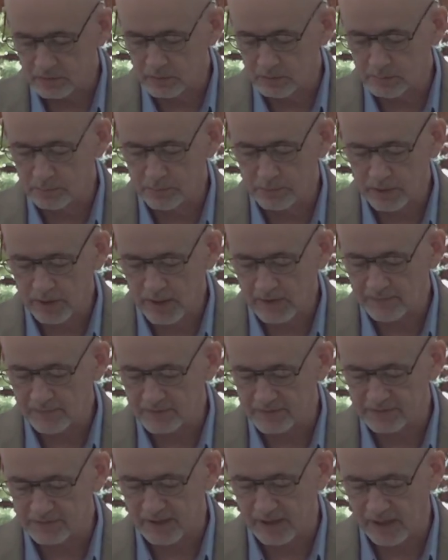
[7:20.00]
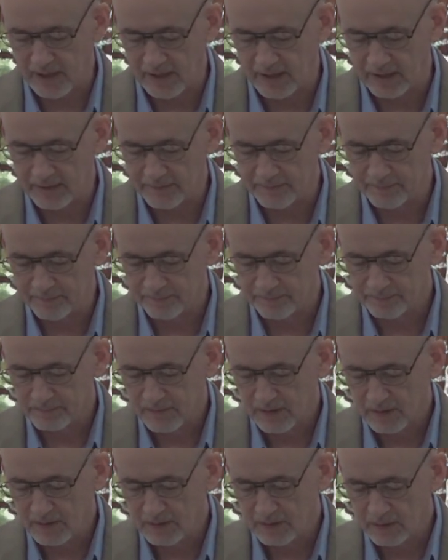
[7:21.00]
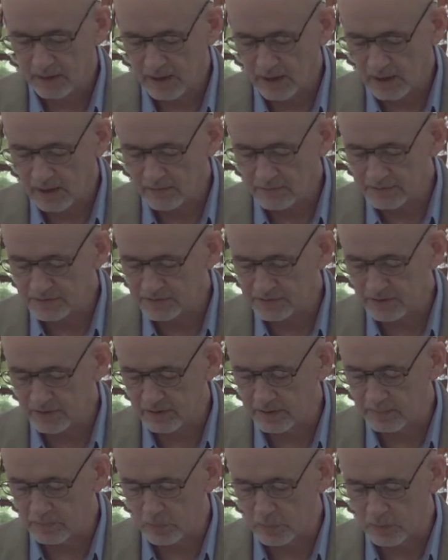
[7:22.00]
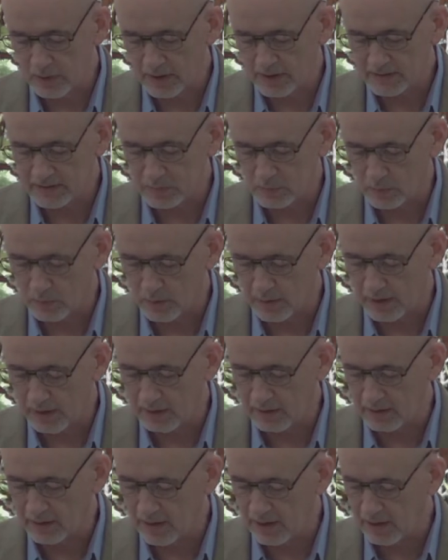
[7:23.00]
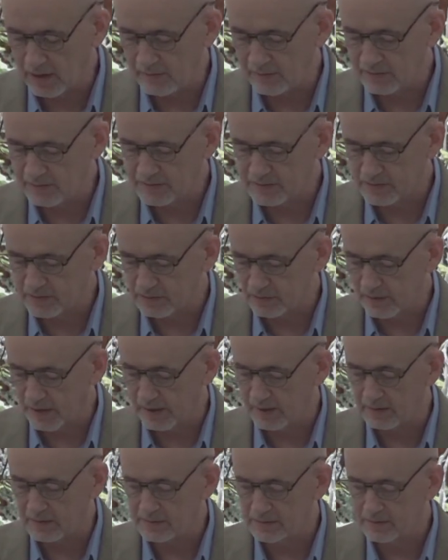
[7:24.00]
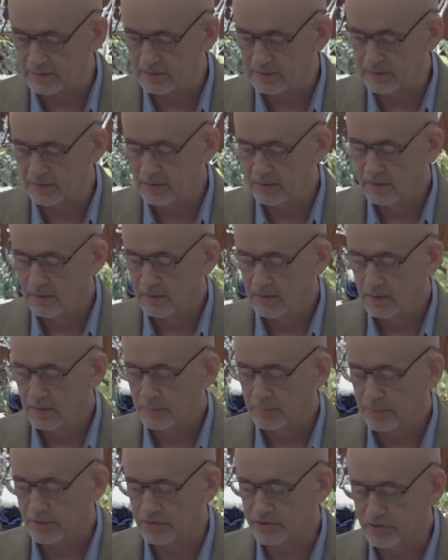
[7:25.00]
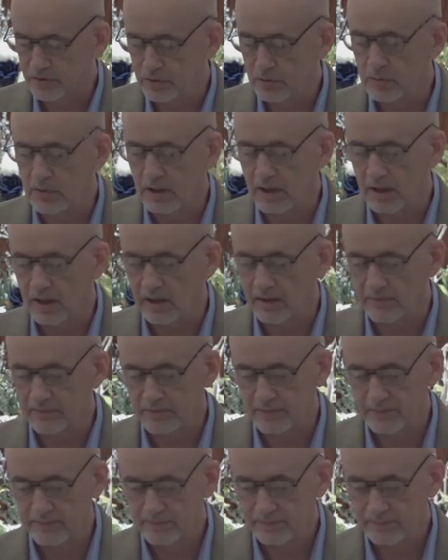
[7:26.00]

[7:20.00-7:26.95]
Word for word: to prophesy. Love is still the more excellent way. Love is the greatest. Pursue love.